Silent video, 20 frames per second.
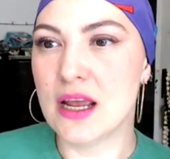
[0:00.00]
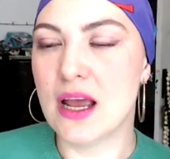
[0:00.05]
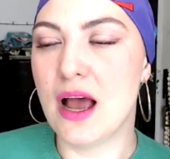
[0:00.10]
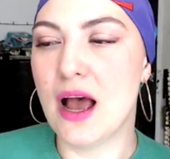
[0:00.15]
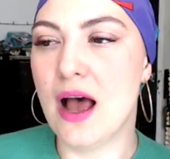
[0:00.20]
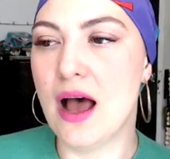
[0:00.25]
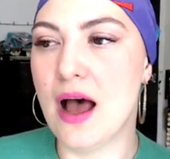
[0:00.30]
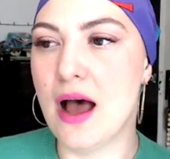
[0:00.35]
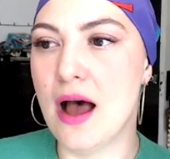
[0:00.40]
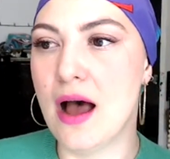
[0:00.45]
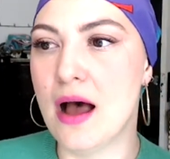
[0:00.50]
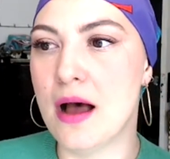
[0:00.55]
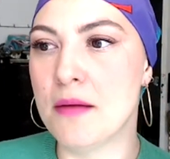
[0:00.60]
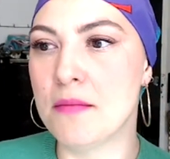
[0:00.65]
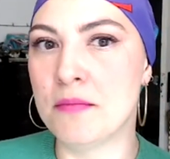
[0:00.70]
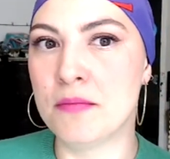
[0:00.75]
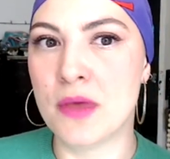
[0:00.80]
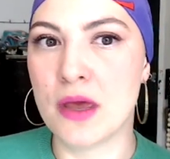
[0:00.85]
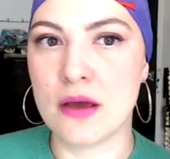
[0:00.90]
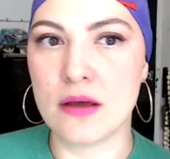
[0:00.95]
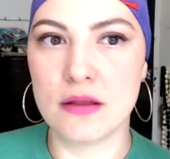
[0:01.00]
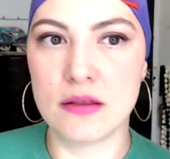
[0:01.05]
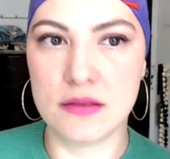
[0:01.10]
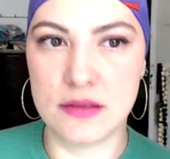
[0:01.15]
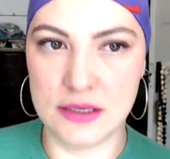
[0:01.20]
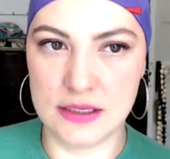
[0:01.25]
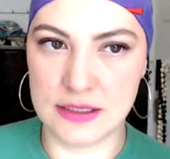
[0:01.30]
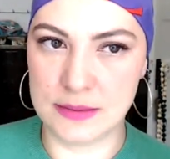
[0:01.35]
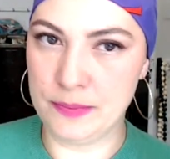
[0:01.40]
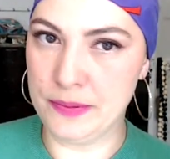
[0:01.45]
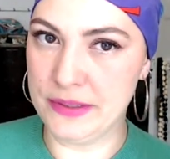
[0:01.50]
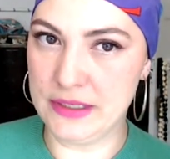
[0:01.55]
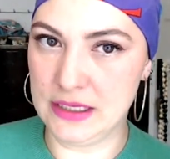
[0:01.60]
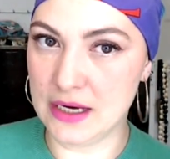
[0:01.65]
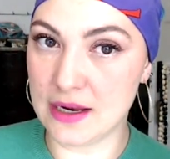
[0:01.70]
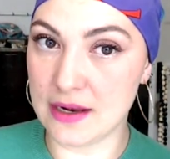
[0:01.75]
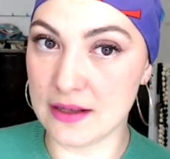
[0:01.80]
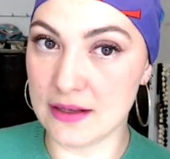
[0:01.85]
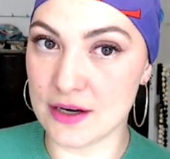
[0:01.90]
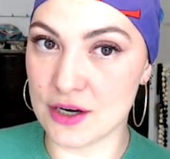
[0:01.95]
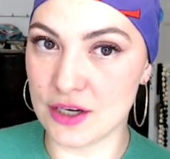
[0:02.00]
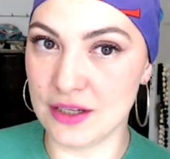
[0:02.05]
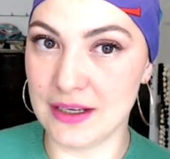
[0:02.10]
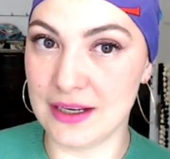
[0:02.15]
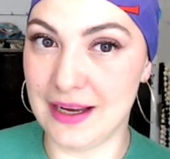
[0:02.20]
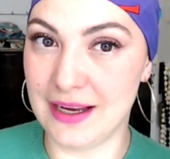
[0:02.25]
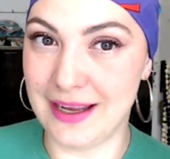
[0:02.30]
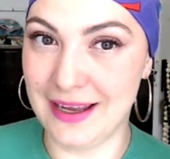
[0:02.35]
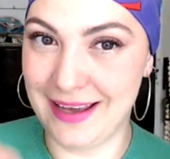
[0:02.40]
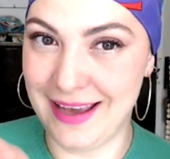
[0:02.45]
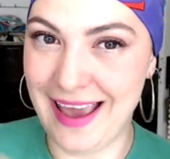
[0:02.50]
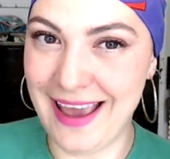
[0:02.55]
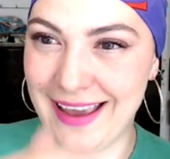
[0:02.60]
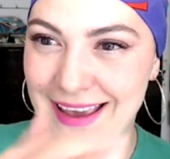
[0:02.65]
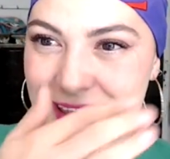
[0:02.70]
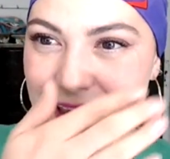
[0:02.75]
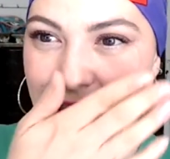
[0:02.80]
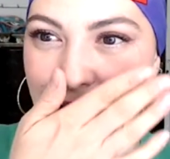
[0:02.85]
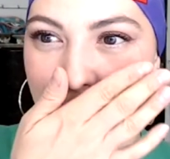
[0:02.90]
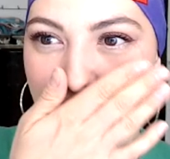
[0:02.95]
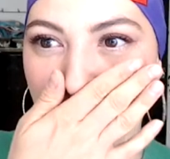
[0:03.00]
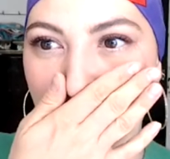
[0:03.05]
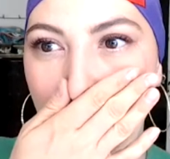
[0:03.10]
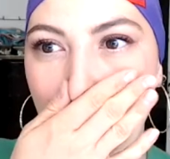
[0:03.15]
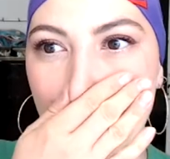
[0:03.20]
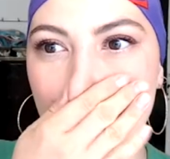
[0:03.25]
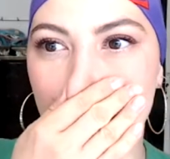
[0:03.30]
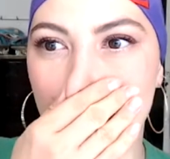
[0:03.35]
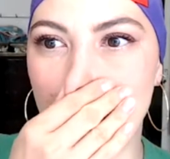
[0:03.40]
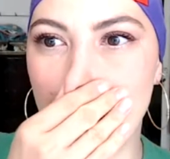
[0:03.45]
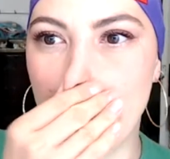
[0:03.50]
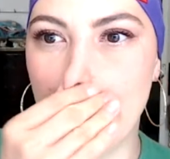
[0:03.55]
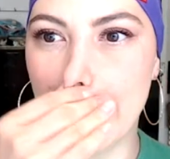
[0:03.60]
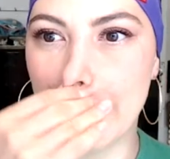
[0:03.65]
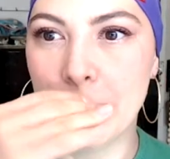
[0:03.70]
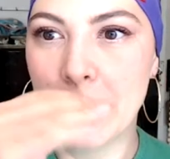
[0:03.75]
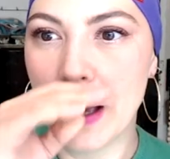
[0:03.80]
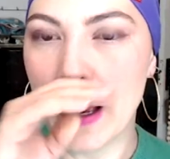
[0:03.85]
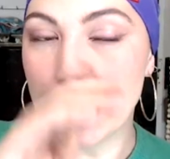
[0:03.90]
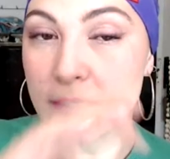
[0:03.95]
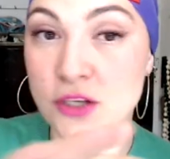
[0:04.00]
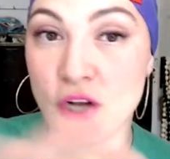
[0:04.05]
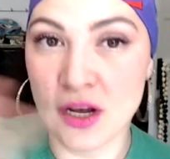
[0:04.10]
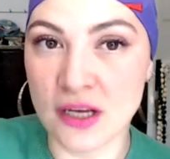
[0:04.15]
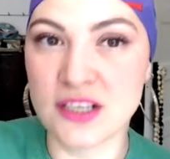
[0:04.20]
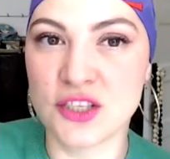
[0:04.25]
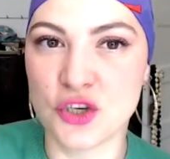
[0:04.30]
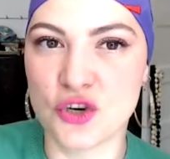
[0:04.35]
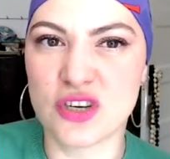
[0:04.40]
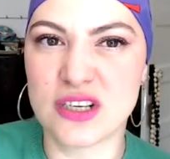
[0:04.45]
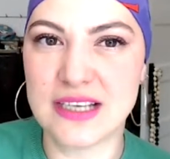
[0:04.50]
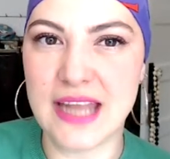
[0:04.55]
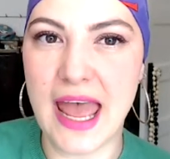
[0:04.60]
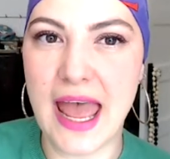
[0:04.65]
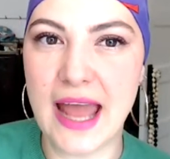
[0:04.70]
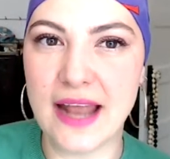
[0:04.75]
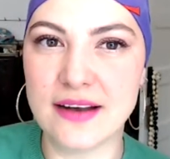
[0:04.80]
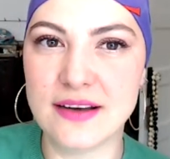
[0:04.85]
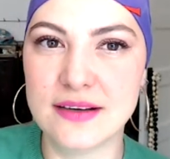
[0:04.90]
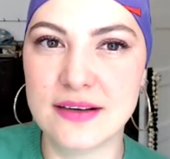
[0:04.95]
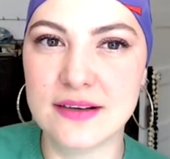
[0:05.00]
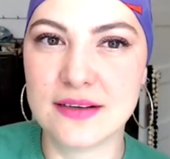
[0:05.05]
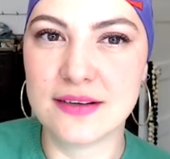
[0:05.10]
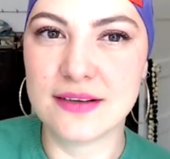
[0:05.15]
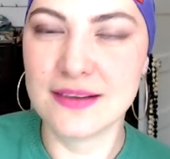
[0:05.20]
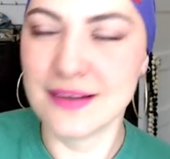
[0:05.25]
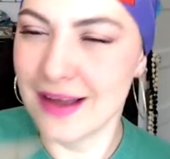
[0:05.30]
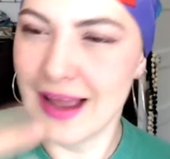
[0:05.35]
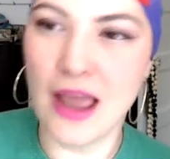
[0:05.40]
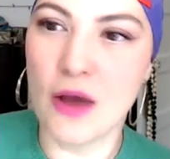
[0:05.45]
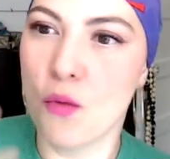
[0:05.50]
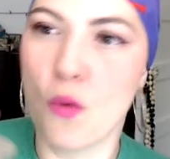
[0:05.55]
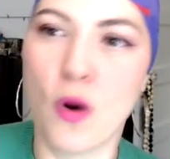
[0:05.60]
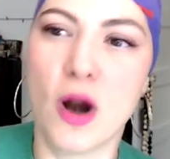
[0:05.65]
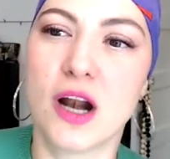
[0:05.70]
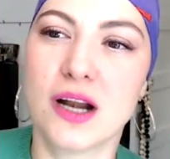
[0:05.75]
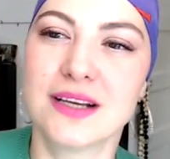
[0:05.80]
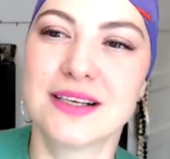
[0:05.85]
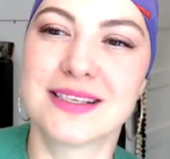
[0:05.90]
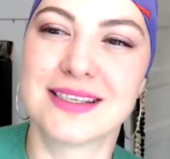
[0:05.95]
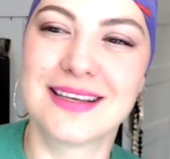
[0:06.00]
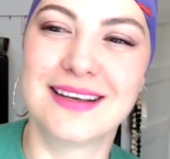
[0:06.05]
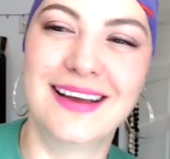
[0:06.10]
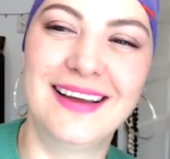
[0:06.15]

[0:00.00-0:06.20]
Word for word: This particularly, yeah. As long as you're dead, it works.